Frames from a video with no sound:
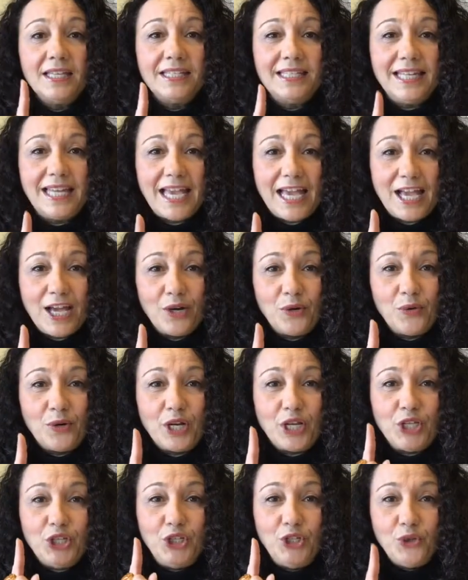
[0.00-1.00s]

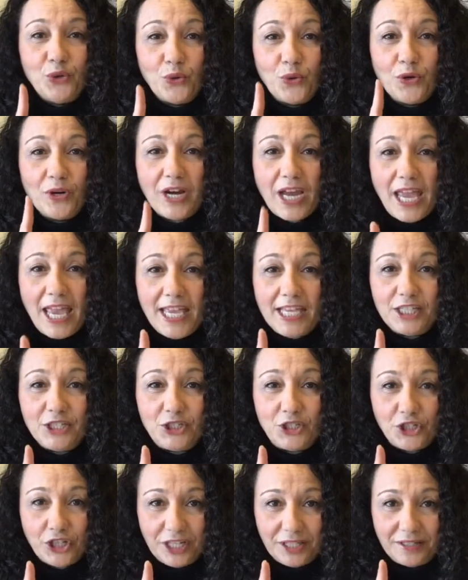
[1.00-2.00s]
Now, your
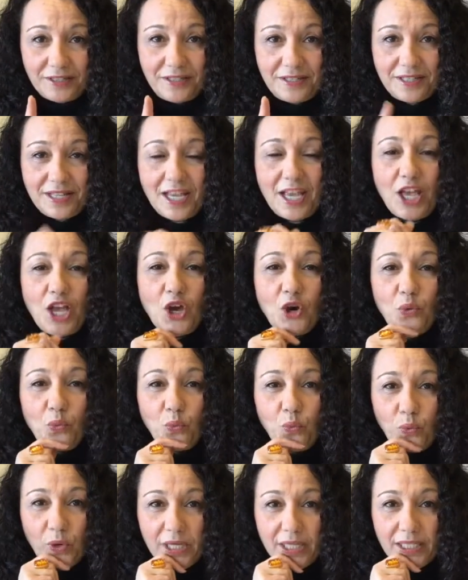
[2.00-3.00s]
agent
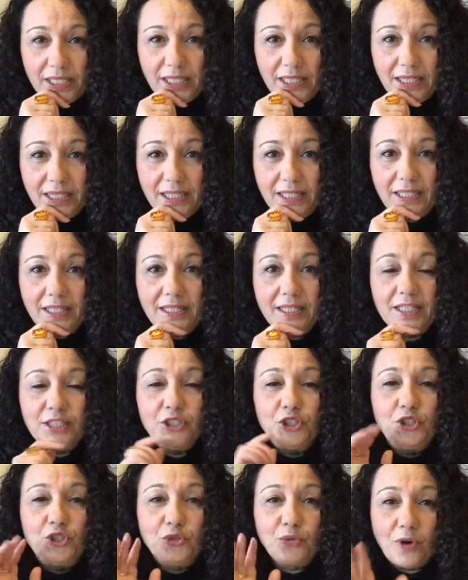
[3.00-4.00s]
will
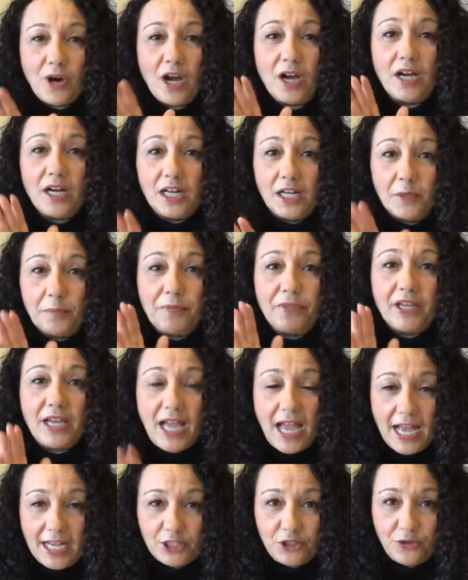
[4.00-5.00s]
draw up the
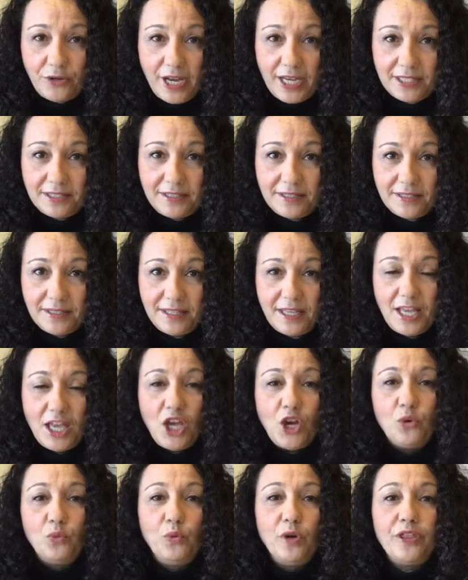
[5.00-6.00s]
contract
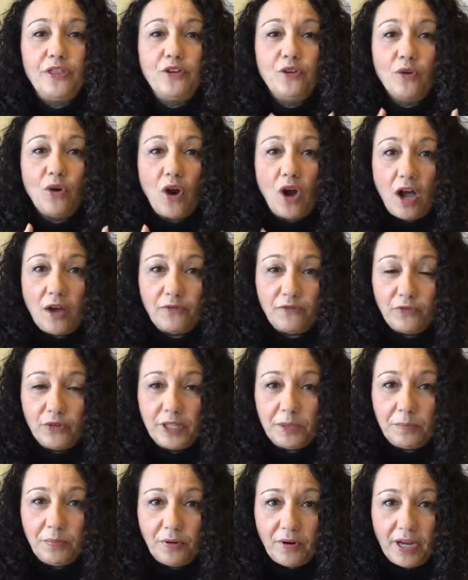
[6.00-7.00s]
with your
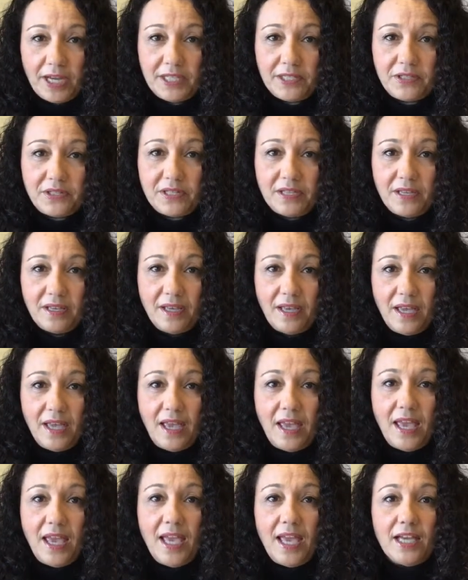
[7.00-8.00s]
offering price
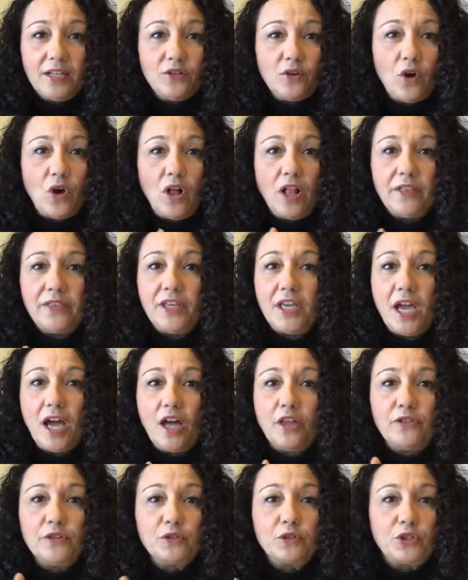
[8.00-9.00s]
and all the
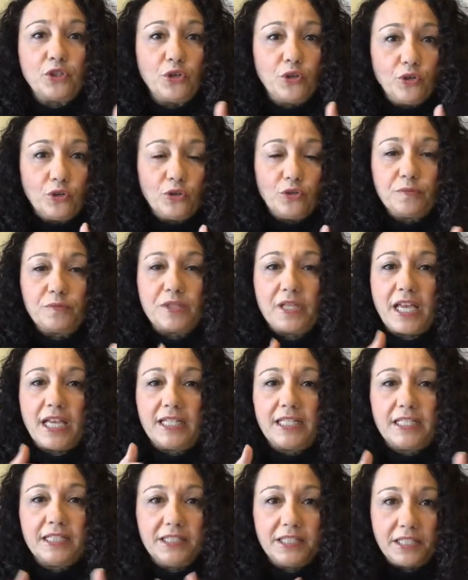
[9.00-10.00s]
other terms
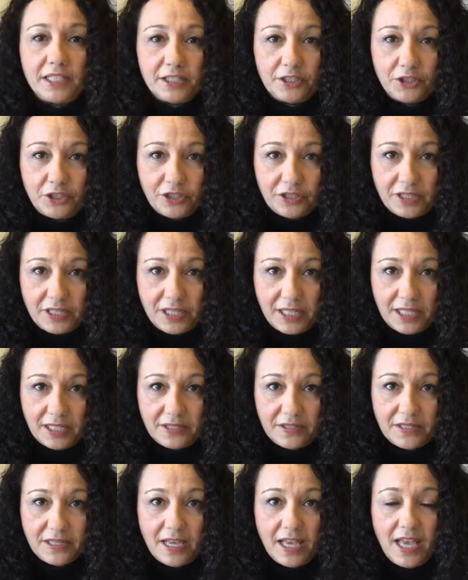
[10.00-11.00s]
and
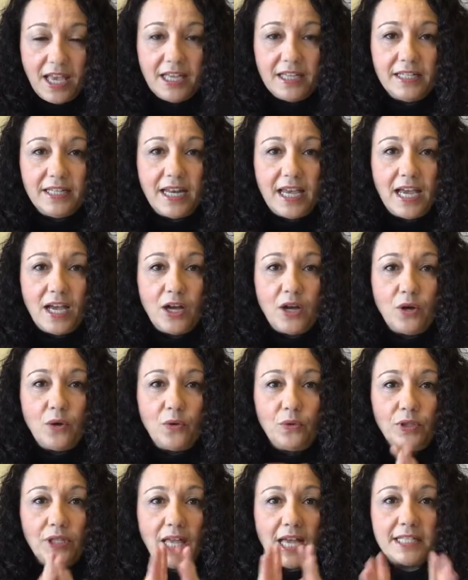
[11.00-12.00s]
contingencies. Now,
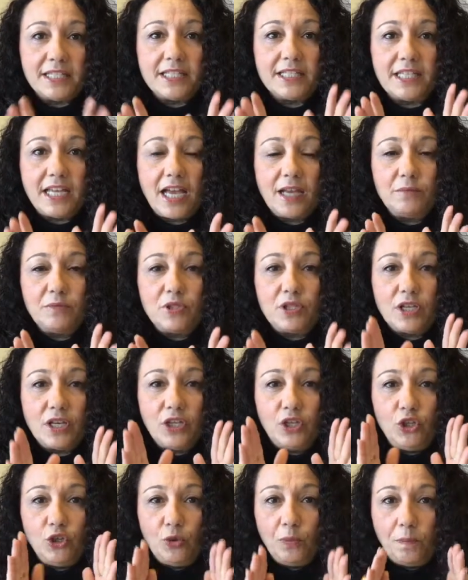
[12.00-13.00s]
lots of times
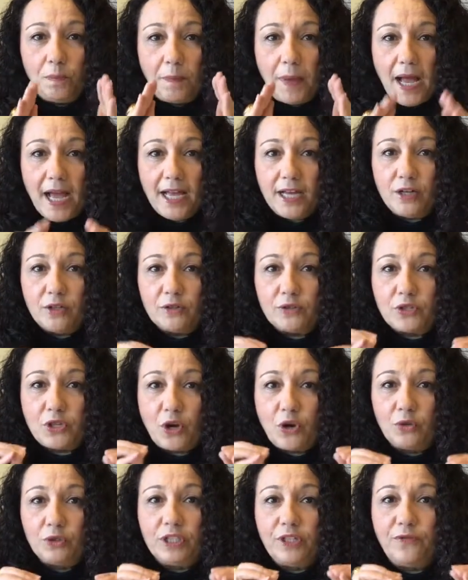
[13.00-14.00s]
you buyers
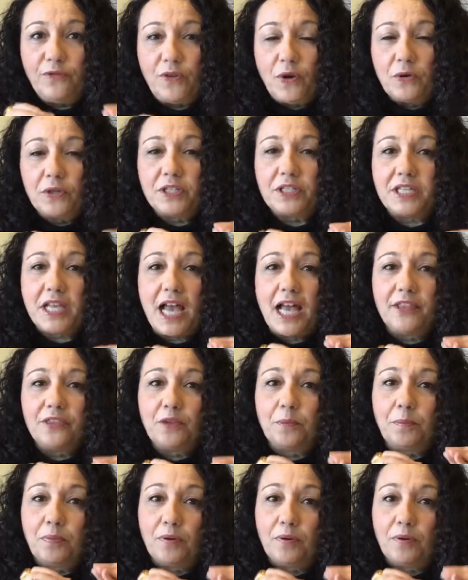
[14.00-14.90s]
only focus on the